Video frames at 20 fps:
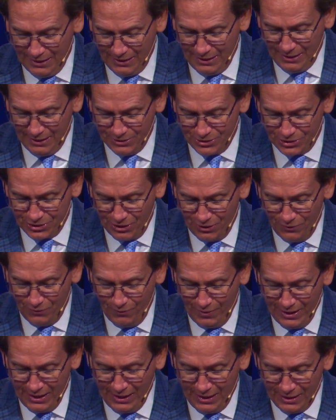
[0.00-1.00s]
And so
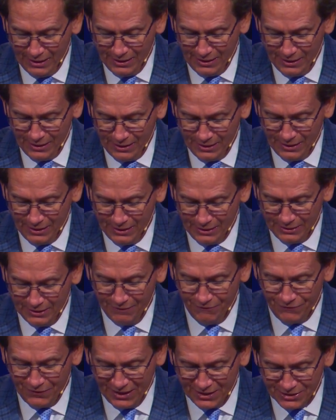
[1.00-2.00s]
we
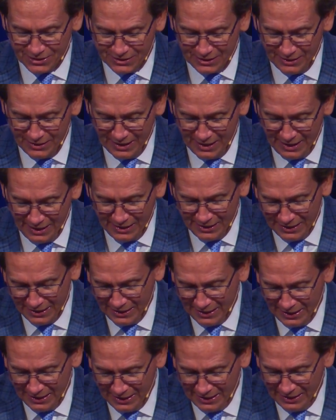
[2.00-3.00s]
confess today
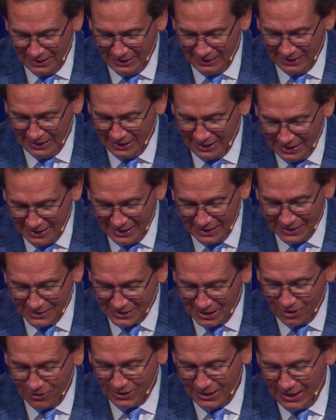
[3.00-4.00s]
that He
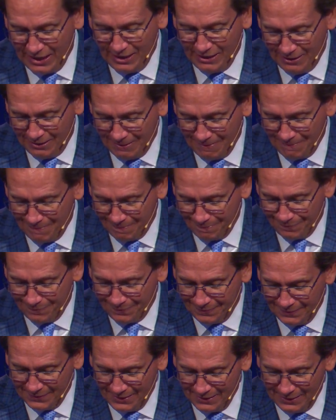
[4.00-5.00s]
is our King,
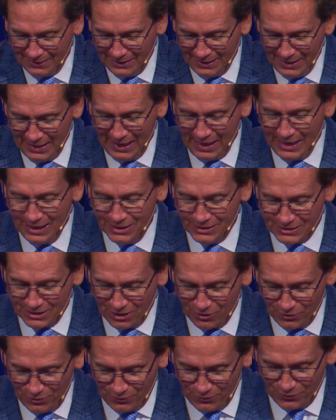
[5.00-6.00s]
He is
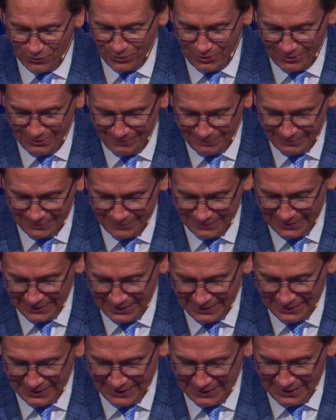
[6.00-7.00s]
our Lord,
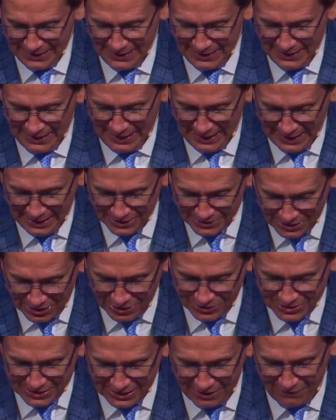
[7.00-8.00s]
He is
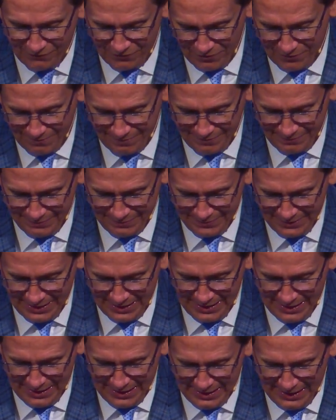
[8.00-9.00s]
our Savior.
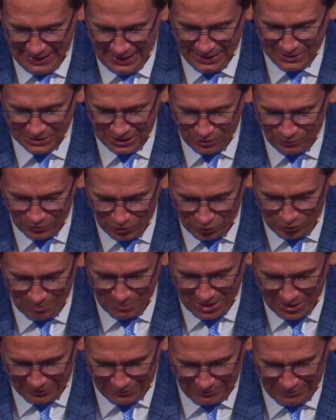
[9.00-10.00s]
He's our role
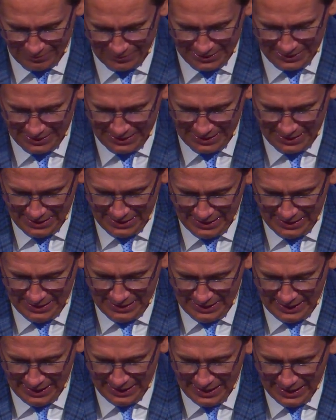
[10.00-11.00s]
model,
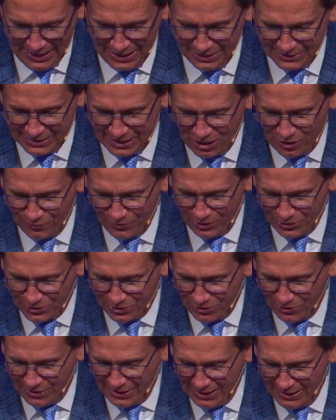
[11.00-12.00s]
and He is our
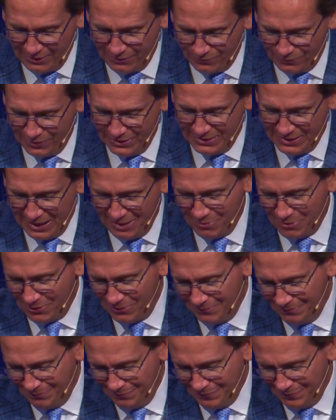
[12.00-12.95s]
returning Redeemer.